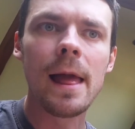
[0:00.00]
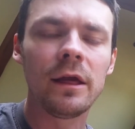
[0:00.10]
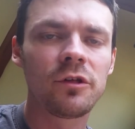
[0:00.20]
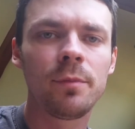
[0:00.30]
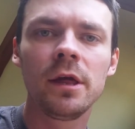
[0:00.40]

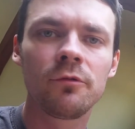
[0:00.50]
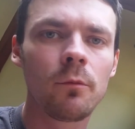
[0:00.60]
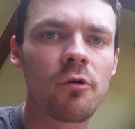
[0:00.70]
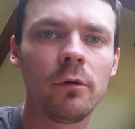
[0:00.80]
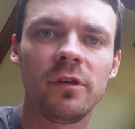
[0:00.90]
it's
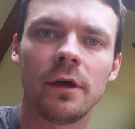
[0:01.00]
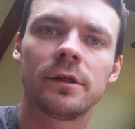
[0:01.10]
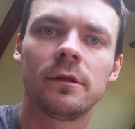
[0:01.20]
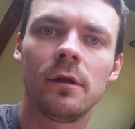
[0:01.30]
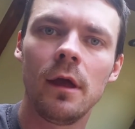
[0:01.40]
peaceful
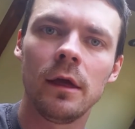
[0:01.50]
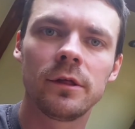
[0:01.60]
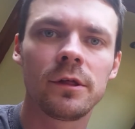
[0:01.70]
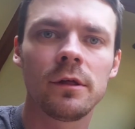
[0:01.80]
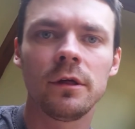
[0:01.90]
protest.
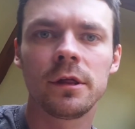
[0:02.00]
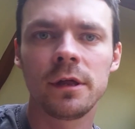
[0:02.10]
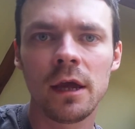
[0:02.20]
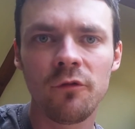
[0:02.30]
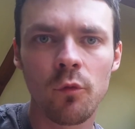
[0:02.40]
It's a
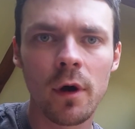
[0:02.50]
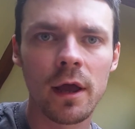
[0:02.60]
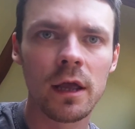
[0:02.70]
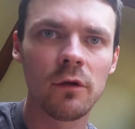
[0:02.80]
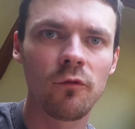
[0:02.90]
safe
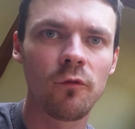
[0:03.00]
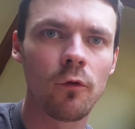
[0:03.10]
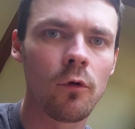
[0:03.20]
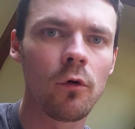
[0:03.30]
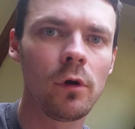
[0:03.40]
way
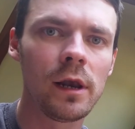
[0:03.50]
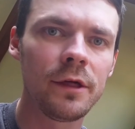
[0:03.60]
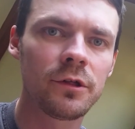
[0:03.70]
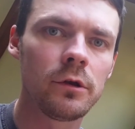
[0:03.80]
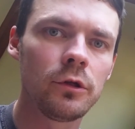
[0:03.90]
for
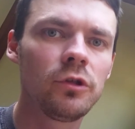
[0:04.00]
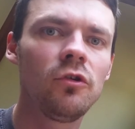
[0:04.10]
listeners